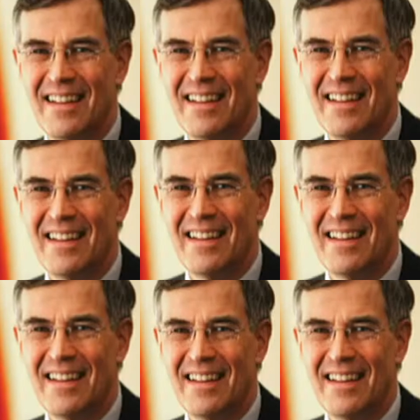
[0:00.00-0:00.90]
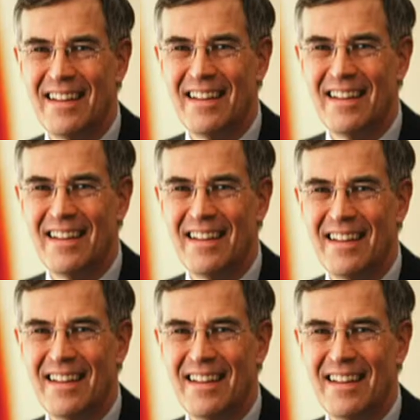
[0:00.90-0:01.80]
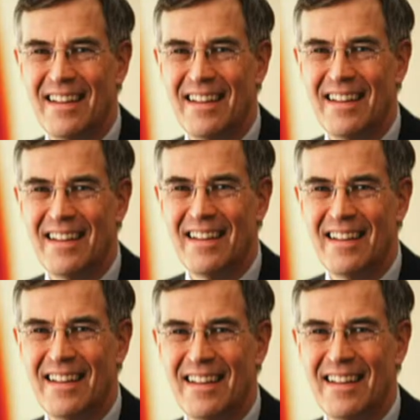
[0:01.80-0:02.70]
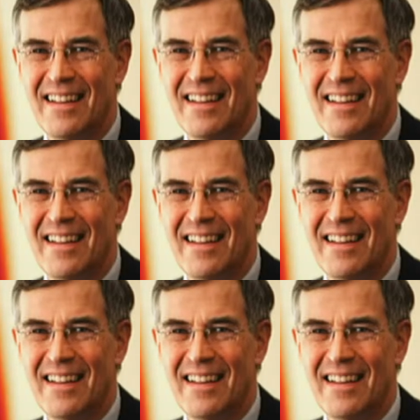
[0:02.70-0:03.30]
[no speech]